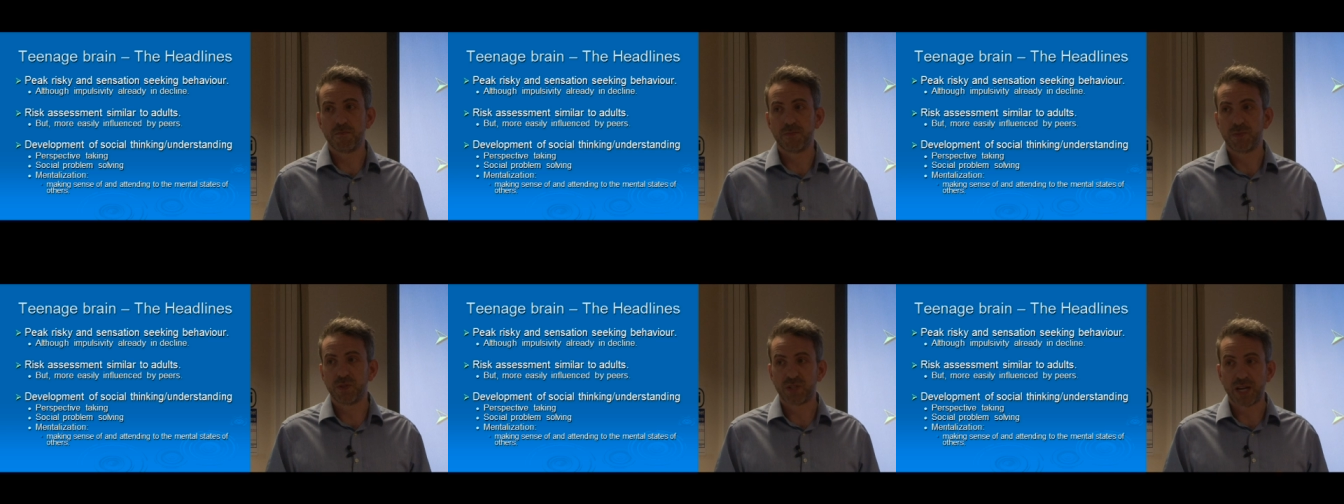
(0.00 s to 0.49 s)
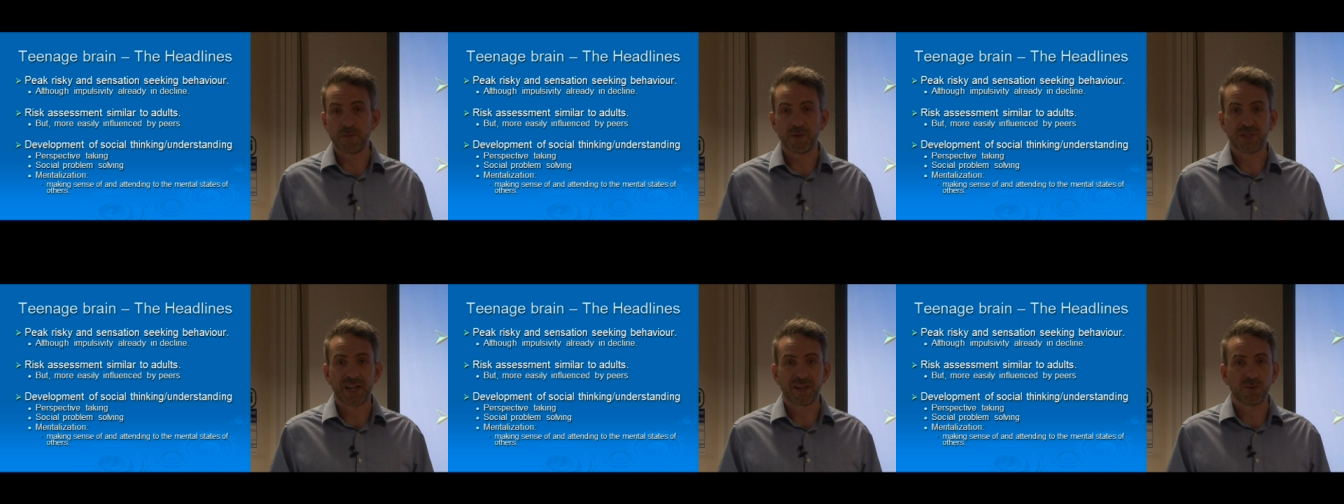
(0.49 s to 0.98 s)
the same as
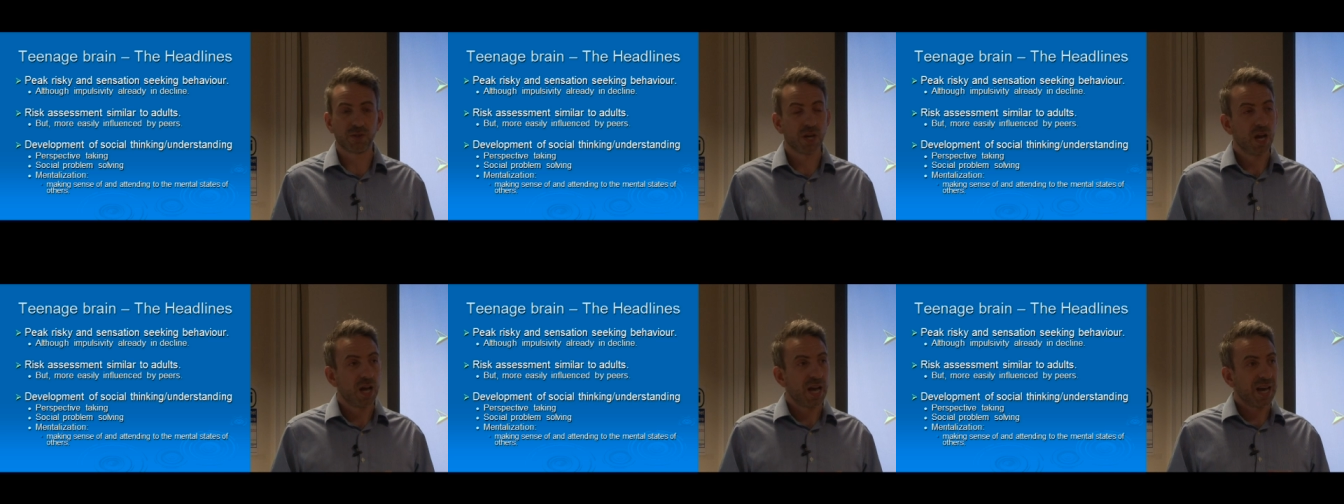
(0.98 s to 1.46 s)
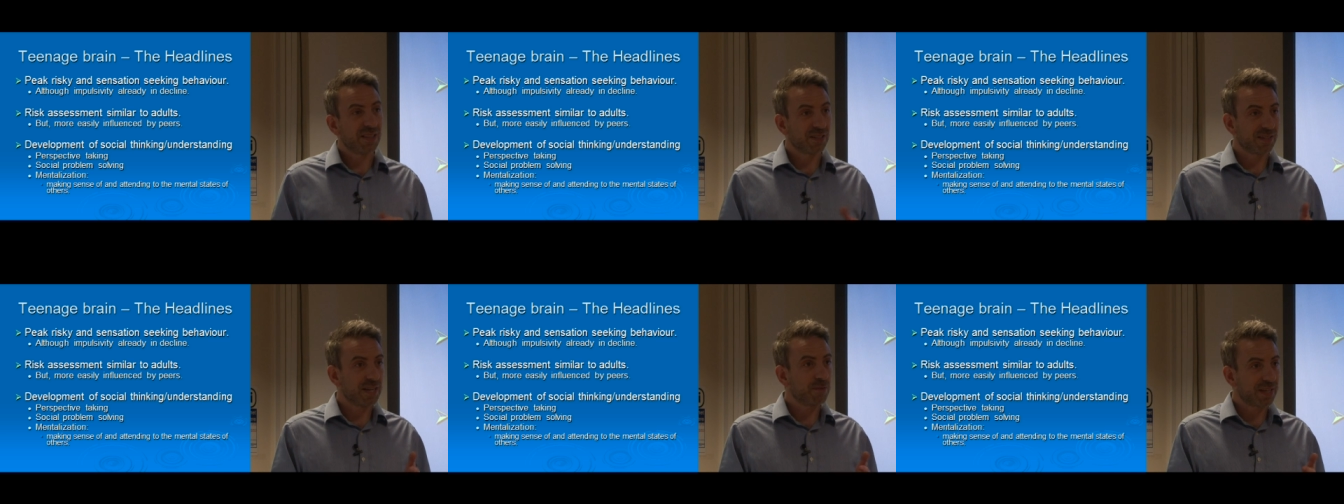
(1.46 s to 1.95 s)
adults. And the
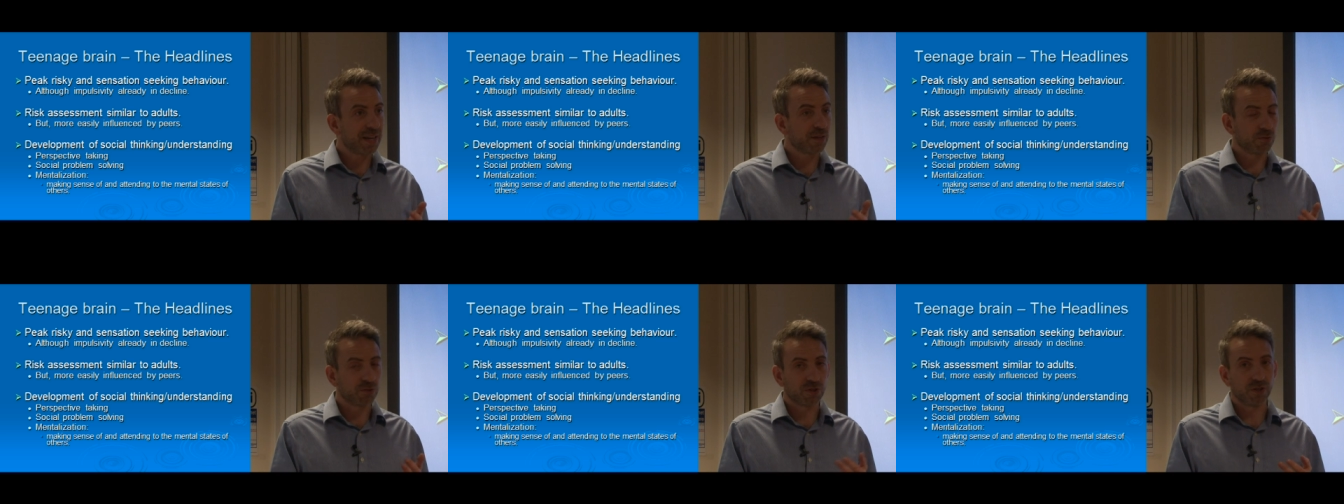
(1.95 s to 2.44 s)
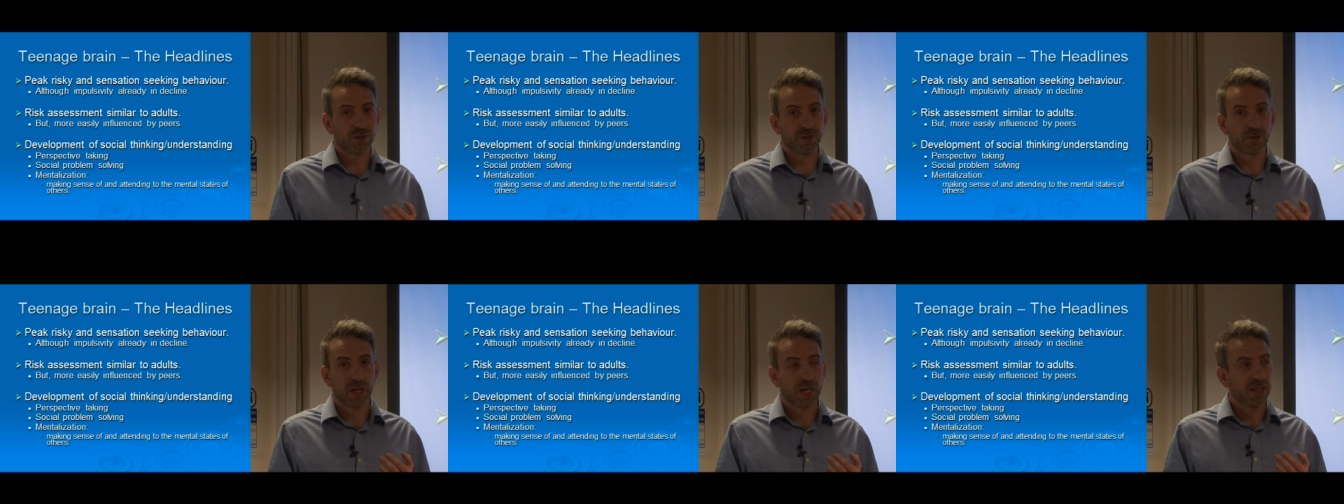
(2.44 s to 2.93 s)
same as adults do,
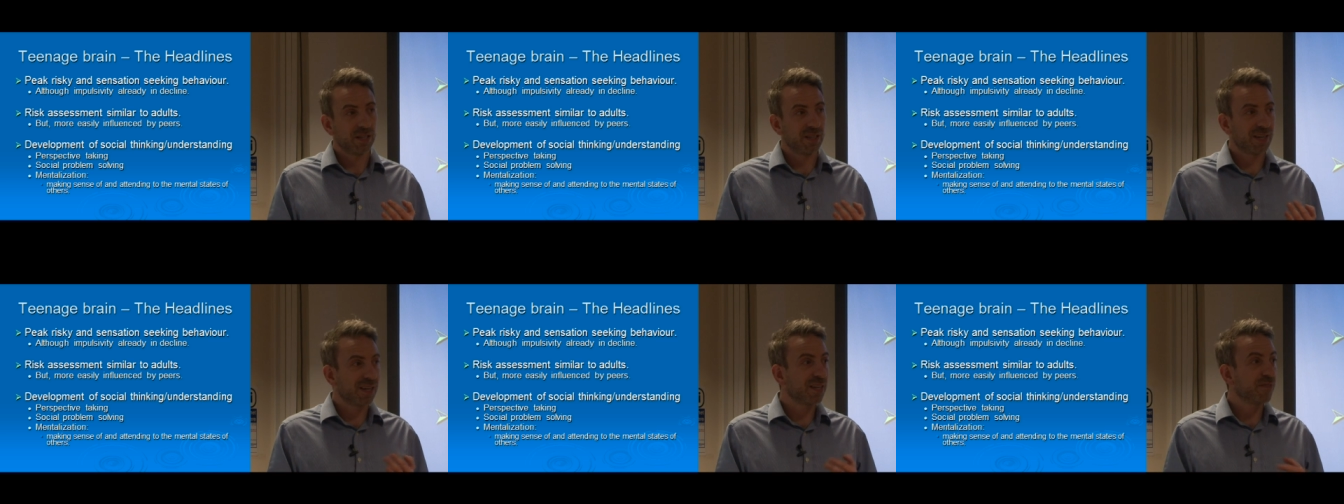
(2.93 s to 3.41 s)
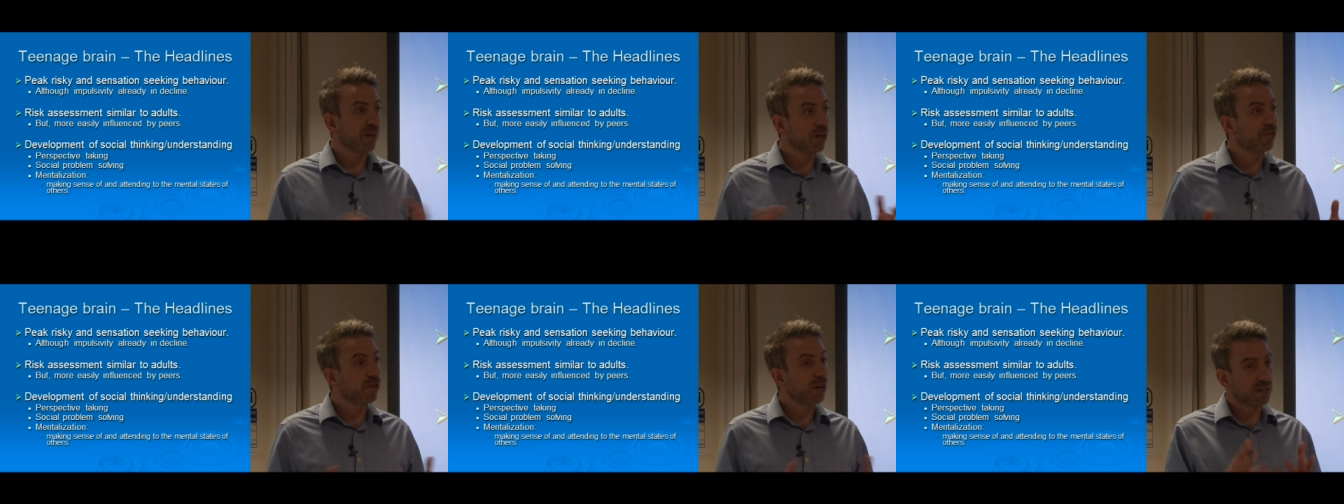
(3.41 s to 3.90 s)
they can even
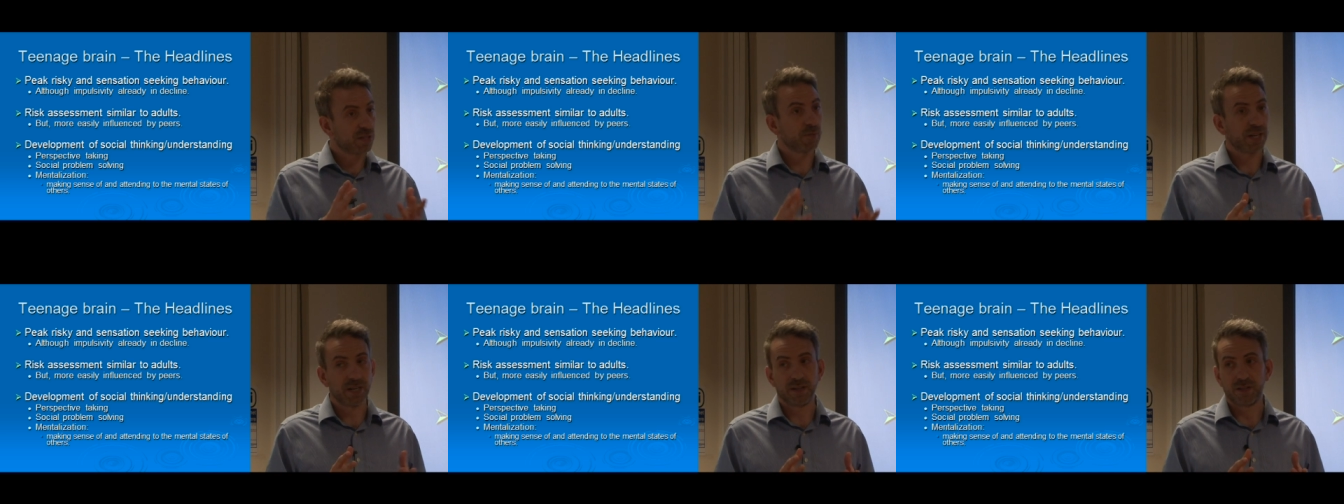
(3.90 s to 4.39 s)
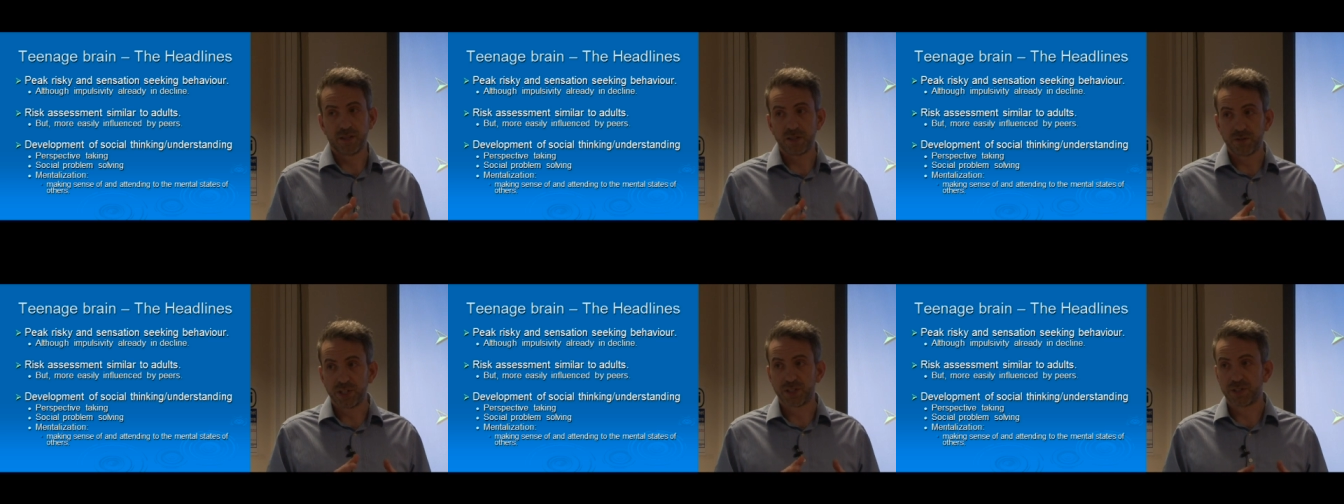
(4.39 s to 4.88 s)
overestimate the
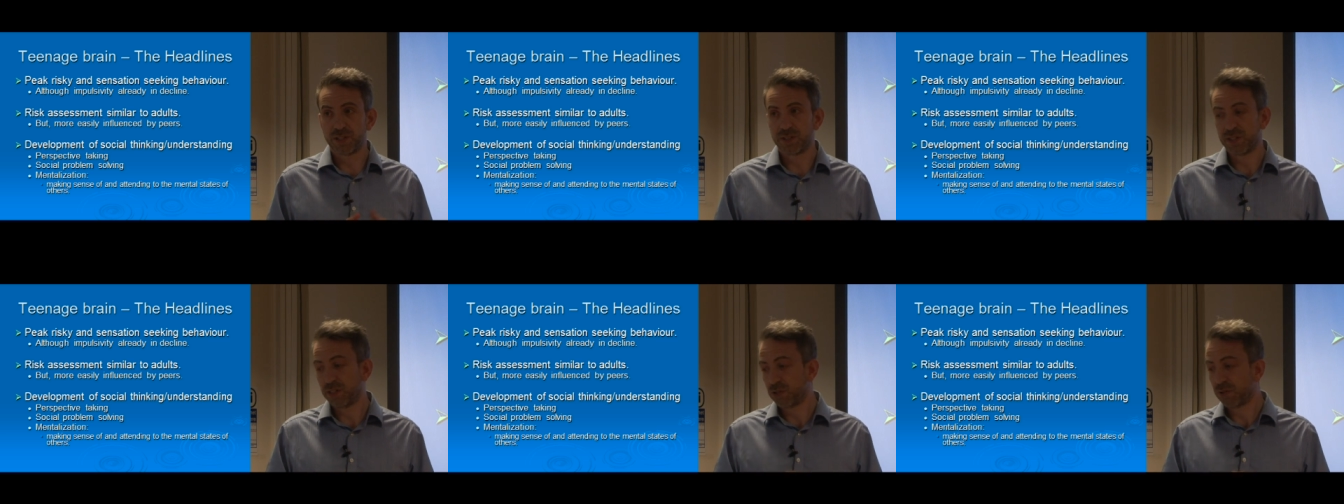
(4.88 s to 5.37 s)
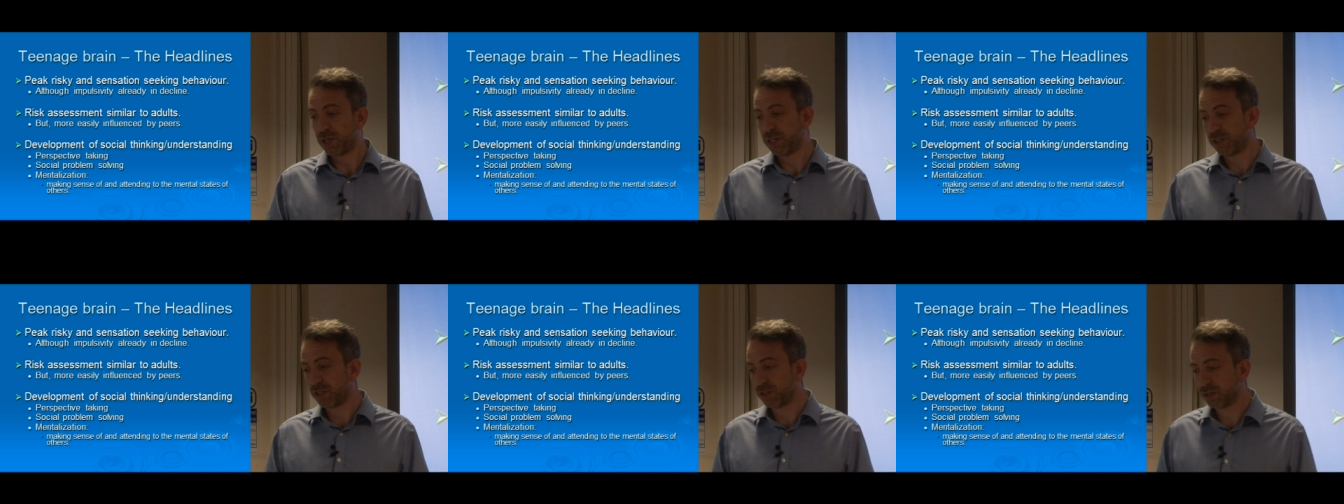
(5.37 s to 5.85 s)
risks in
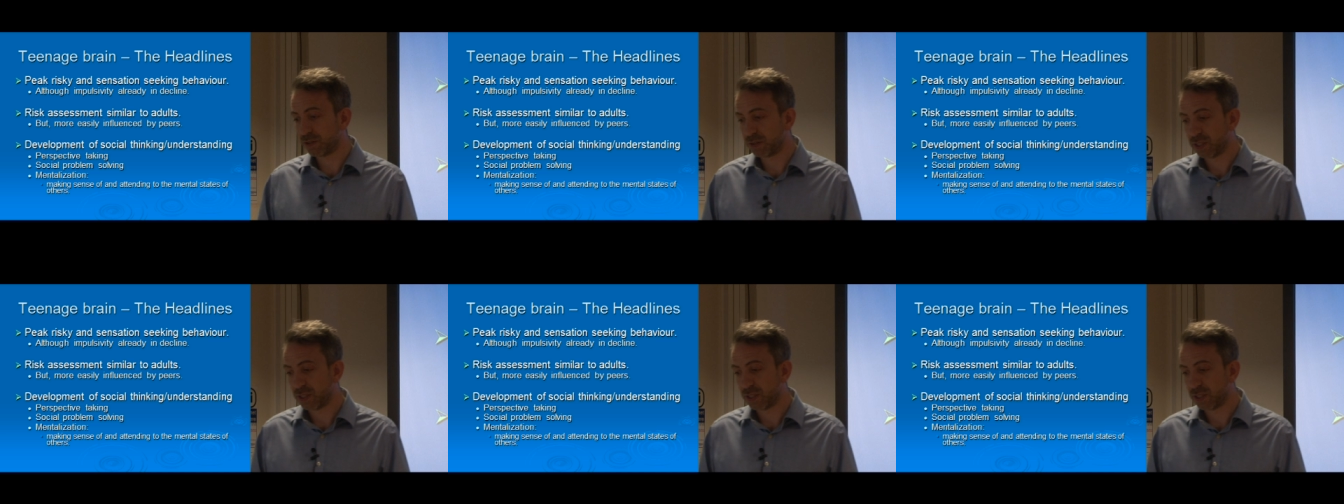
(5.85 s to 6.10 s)
situations.